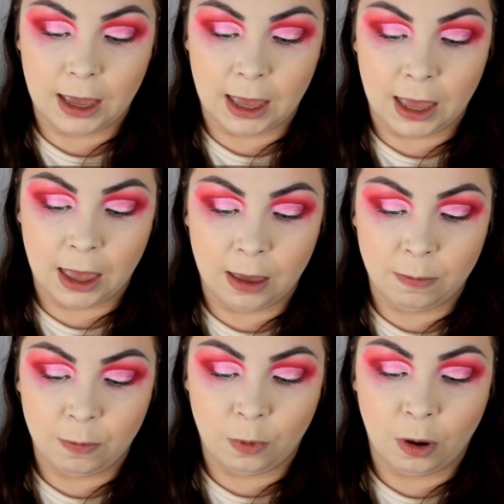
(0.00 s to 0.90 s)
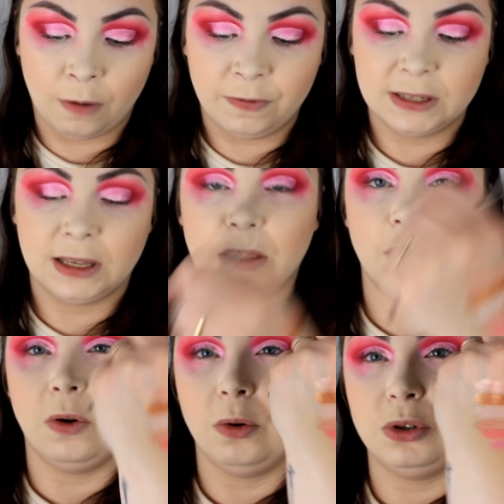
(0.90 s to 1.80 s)
and well, obviously
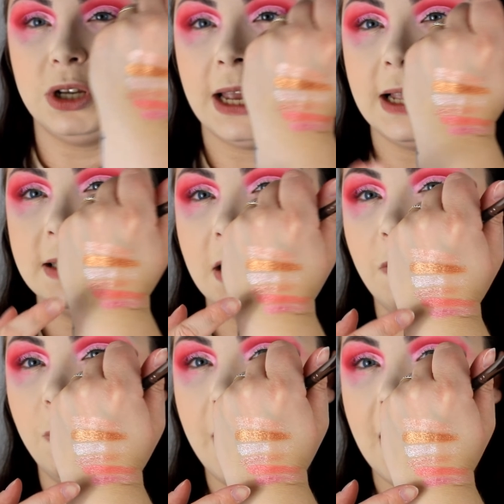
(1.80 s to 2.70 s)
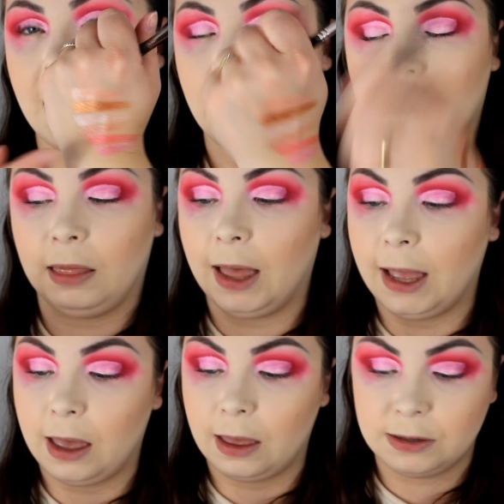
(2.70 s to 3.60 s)
they're all shades of pink,
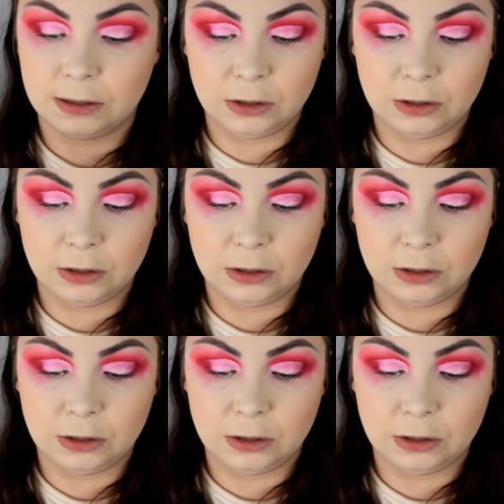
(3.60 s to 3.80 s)
a